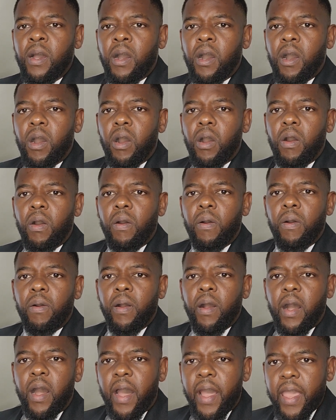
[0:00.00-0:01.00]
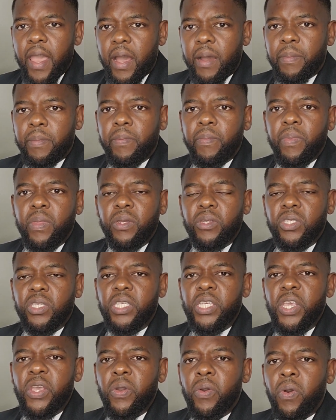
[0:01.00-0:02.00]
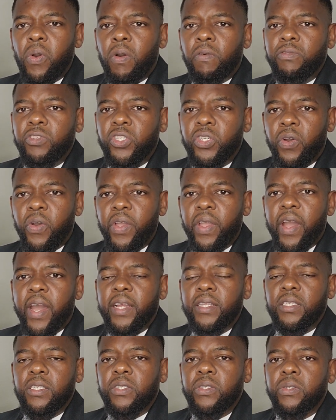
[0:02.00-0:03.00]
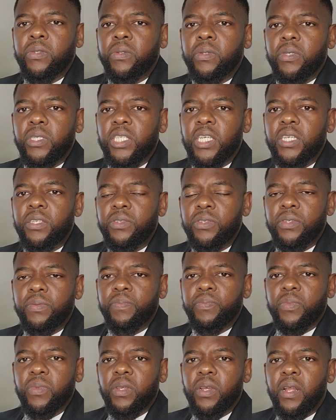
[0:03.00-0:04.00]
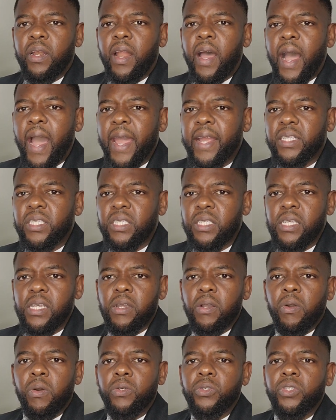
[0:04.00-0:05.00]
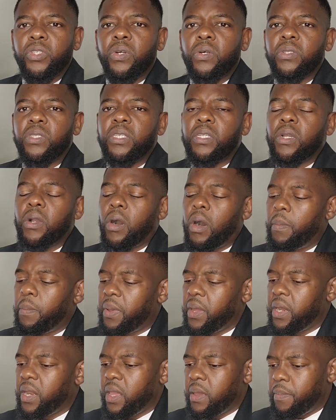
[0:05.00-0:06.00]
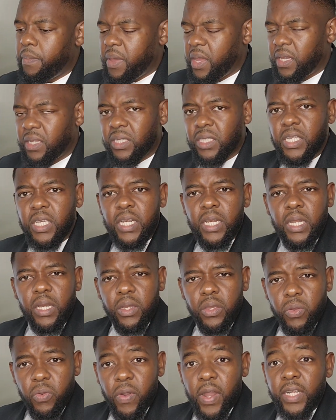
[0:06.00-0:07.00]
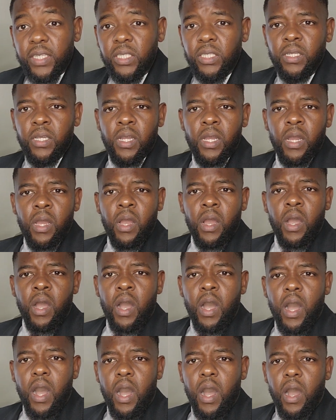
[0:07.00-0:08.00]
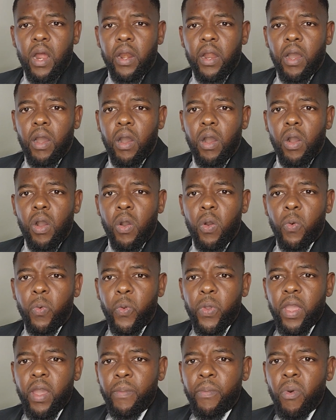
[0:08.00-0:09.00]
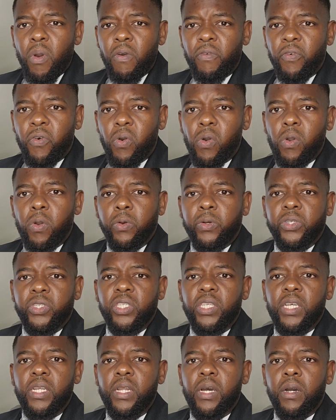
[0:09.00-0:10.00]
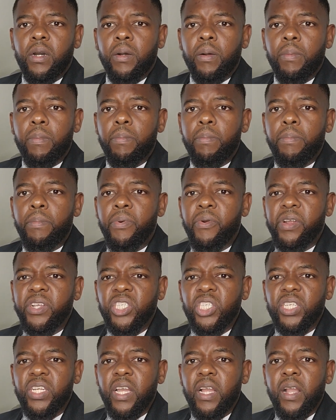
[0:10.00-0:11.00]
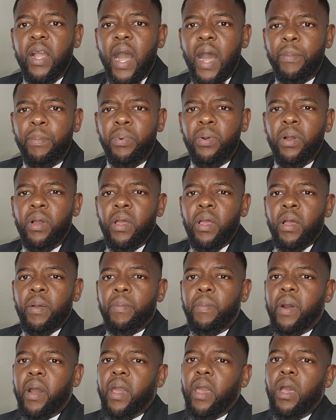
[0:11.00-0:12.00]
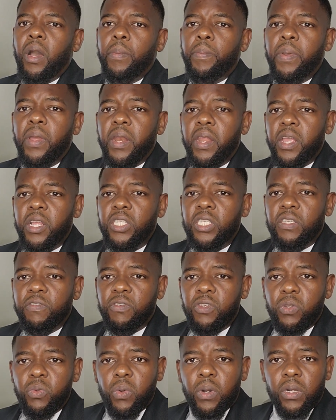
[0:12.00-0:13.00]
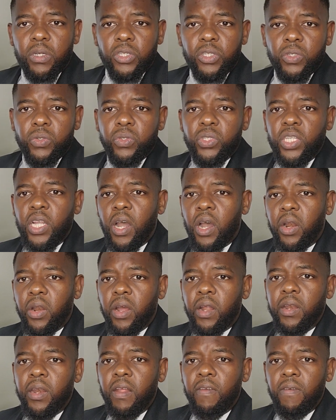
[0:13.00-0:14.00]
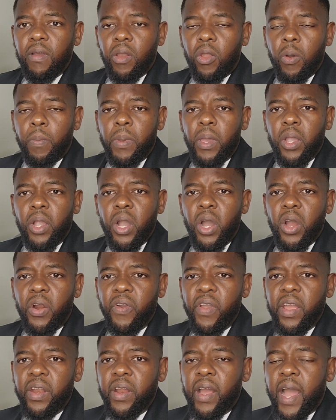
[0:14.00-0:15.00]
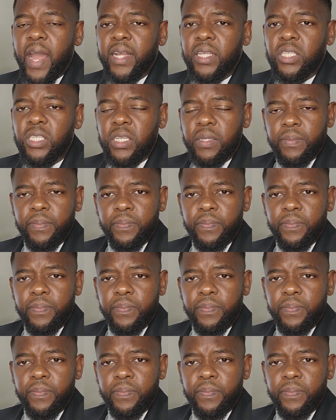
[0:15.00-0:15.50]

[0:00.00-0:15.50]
I am the CEO of JoinIT Solutions, an IT consulting company based in the US. And we are more focused in bridging the gap by helping individuals to start and develop a career in IT.